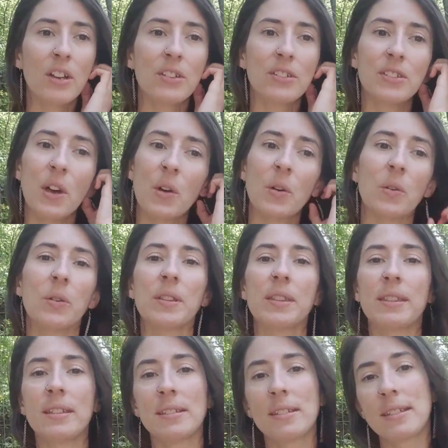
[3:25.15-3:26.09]
So
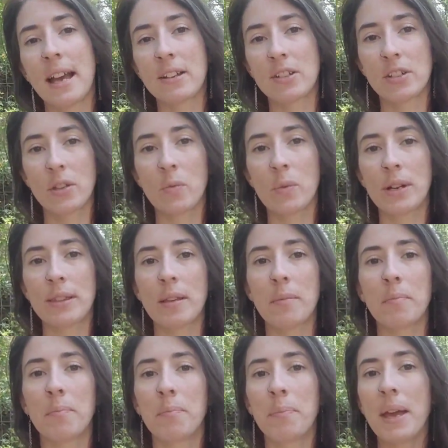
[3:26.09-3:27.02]
this is actually one of
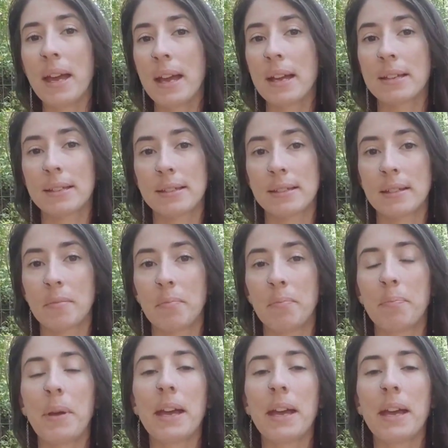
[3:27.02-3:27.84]
the biggest